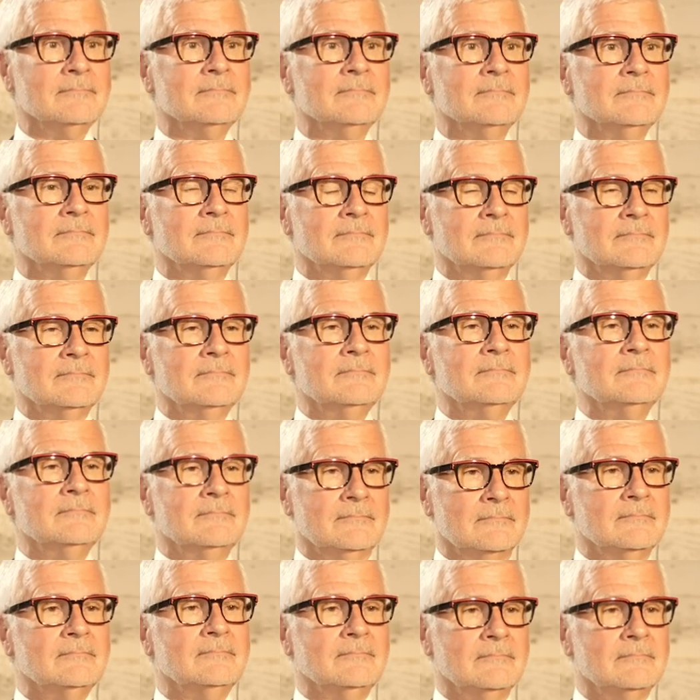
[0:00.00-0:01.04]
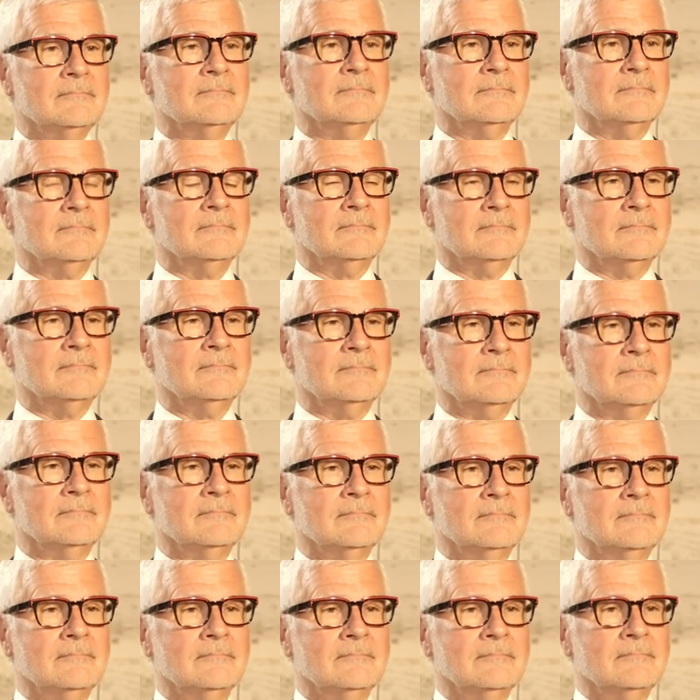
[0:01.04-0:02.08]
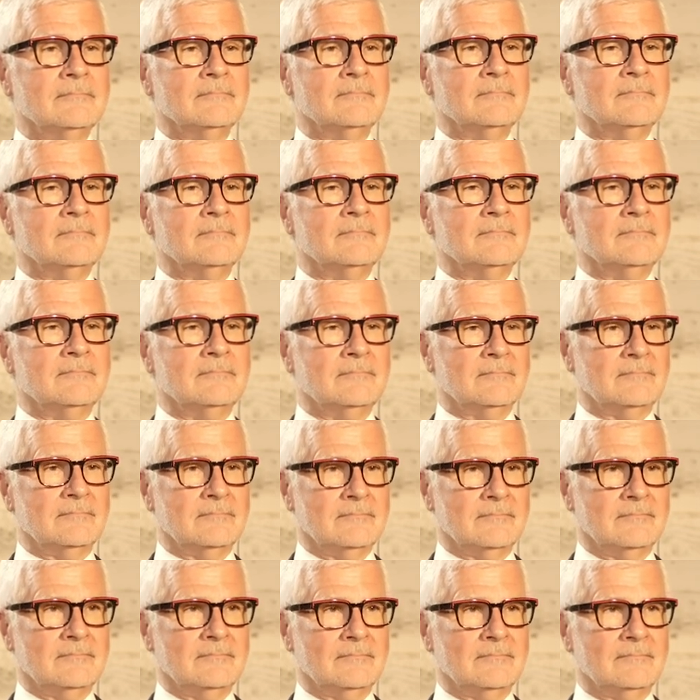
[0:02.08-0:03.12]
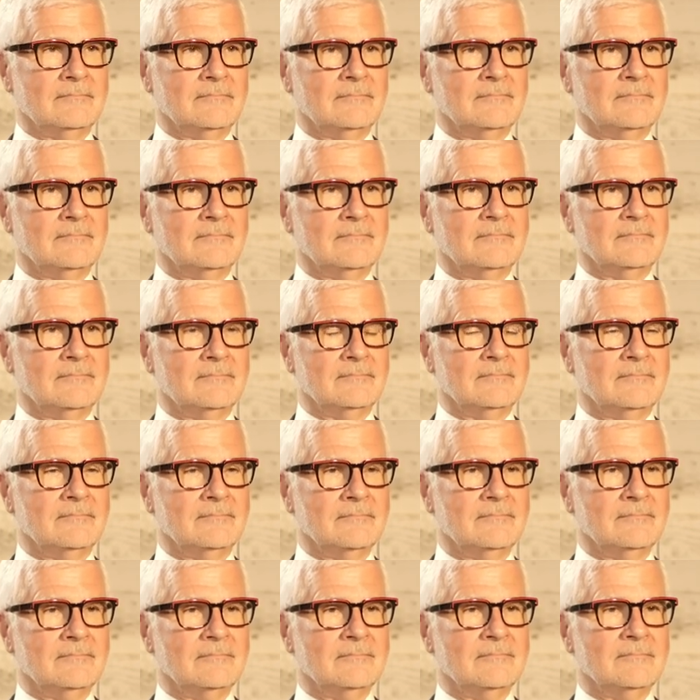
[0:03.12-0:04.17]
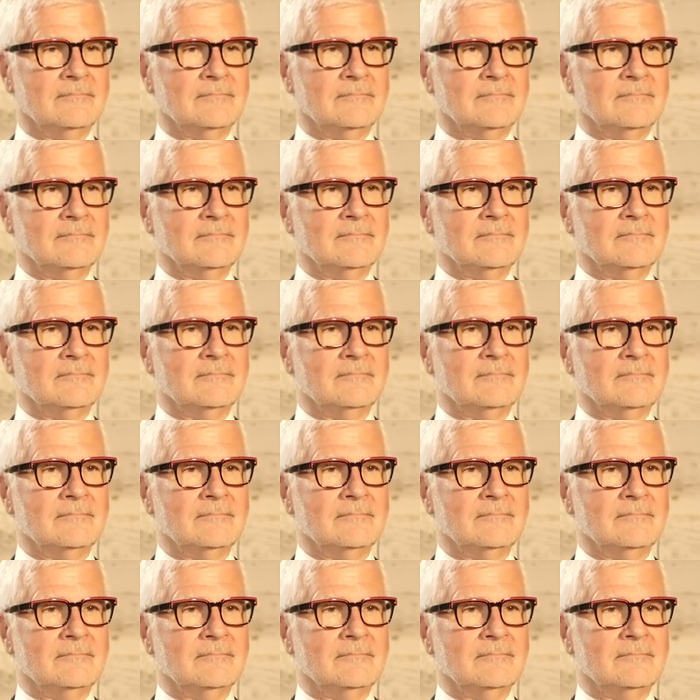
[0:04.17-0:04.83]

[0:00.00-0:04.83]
[no speech]